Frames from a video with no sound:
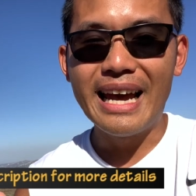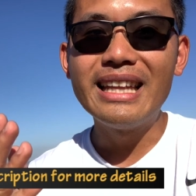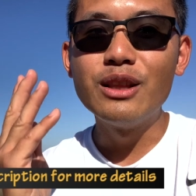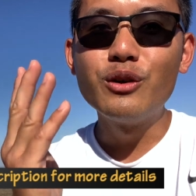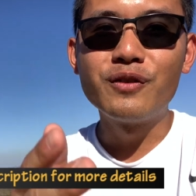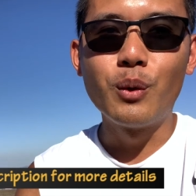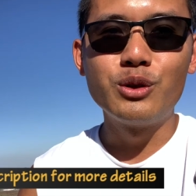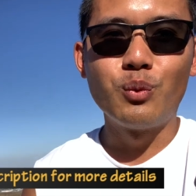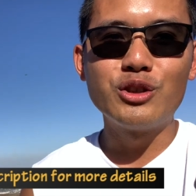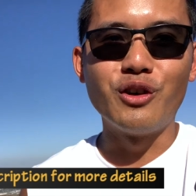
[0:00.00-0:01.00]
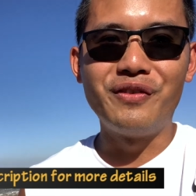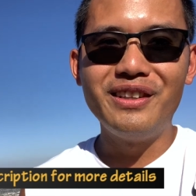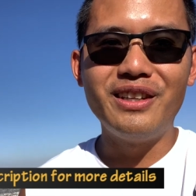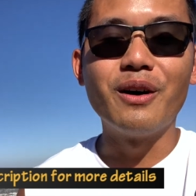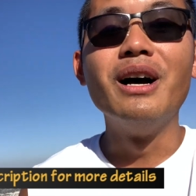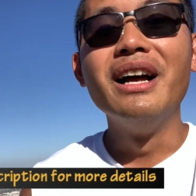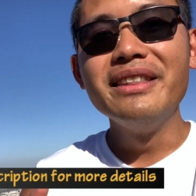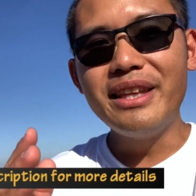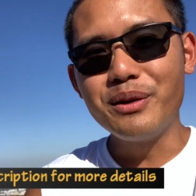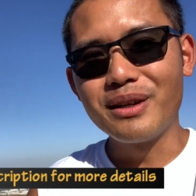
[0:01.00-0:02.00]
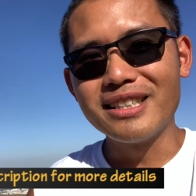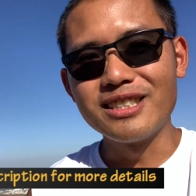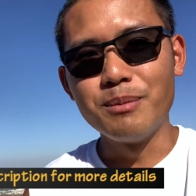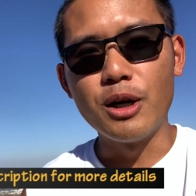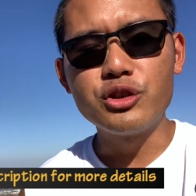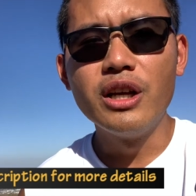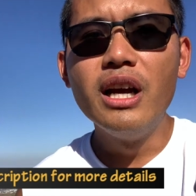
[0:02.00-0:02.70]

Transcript: And I look forward to watch your video. Thank you guys so much.